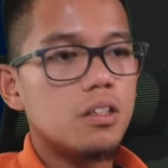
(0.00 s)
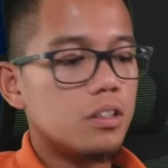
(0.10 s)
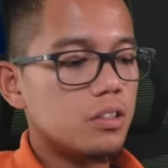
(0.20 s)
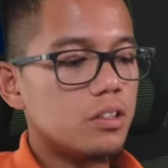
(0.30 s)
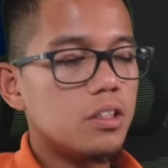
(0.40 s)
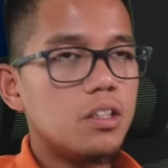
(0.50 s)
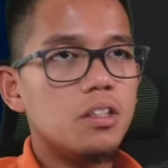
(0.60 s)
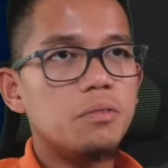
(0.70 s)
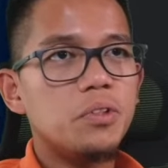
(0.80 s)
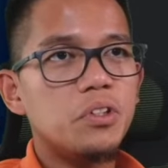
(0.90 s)

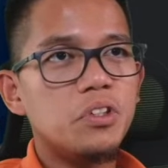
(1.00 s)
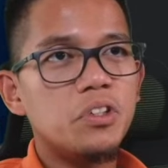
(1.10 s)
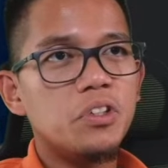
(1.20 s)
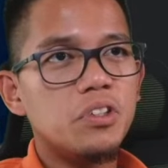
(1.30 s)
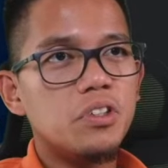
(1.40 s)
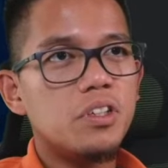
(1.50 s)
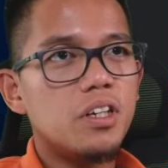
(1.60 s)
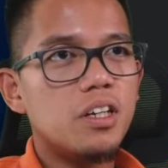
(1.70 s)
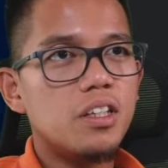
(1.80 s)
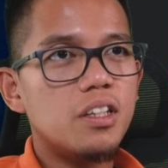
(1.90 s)
Samuel,
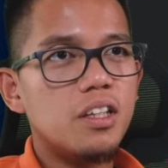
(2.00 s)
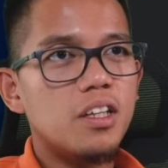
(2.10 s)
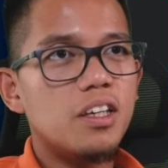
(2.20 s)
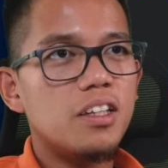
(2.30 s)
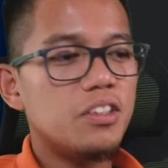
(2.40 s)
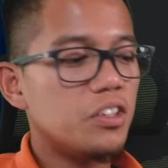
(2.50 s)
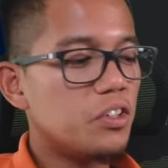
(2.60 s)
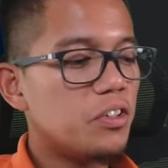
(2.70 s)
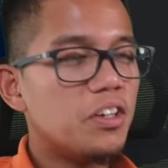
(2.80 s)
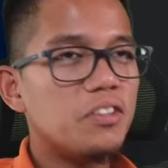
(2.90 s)
and then you know
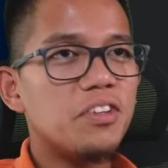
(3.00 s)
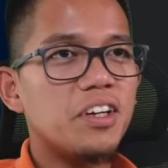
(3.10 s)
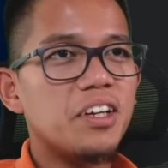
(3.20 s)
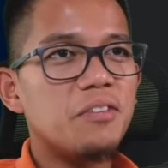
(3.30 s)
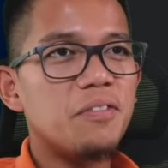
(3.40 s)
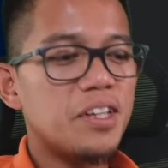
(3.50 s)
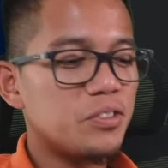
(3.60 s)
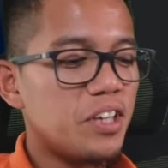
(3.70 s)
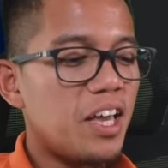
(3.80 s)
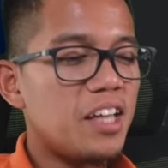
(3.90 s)
what? Fuck it, might as
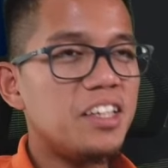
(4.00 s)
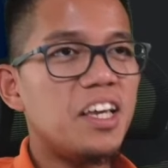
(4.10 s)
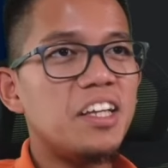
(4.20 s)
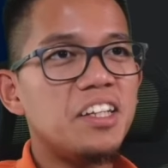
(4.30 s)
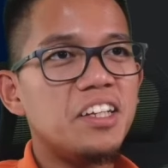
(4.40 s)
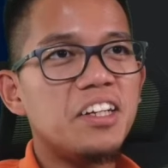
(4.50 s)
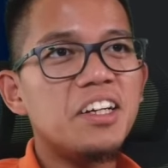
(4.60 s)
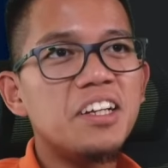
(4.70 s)
well add Ye in here.